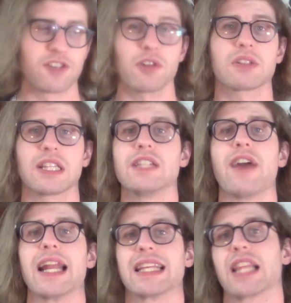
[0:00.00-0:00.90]
sure to live
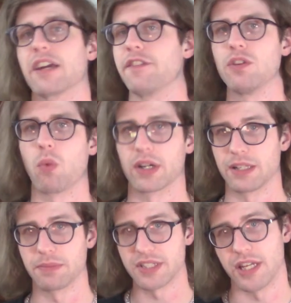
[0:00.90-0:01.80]
any life he
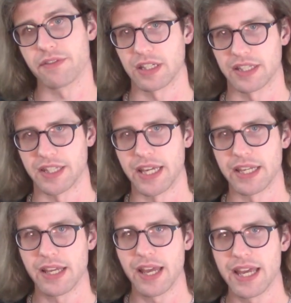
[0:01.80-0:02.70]
wanted materially.
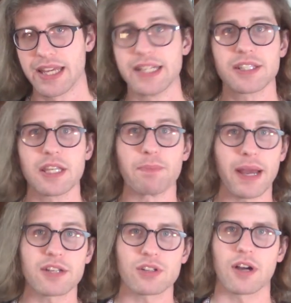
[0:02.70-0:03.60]
He is the
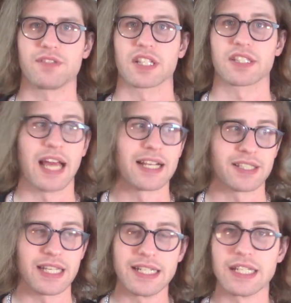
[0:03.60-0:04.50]
picture of
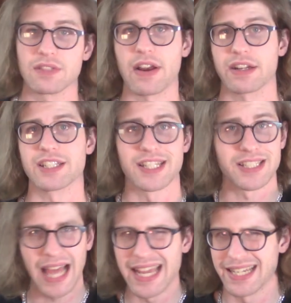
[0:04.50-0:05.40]
success in his very
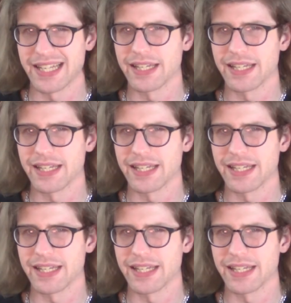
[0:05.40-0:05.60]
society.